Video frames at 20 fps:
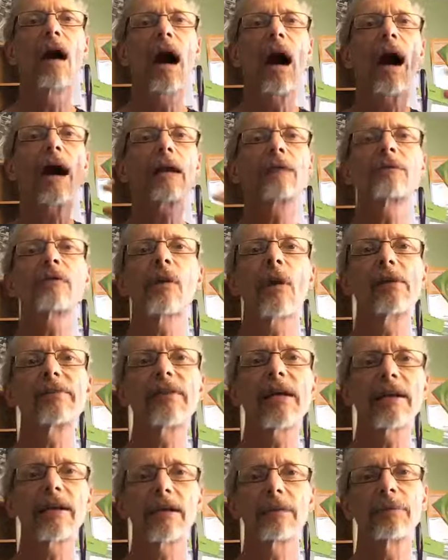out of your
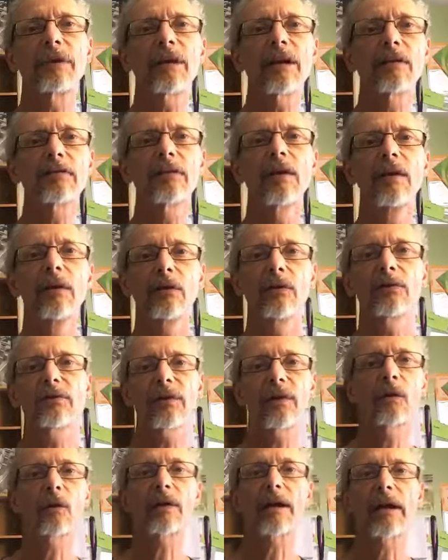identity because you
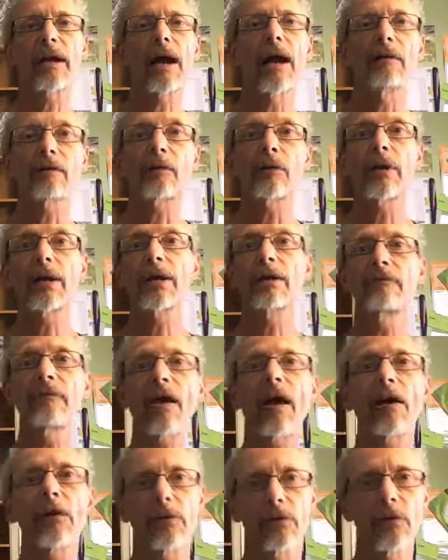say, okay, I have created
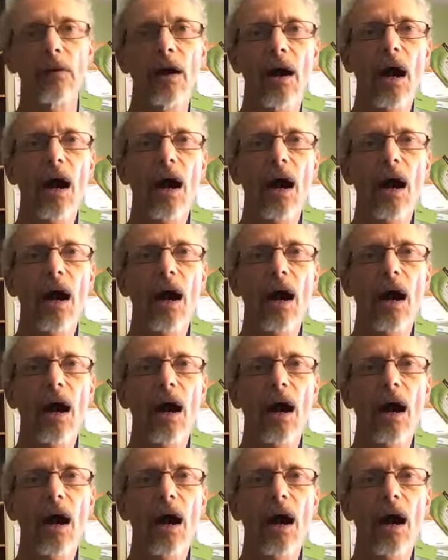value.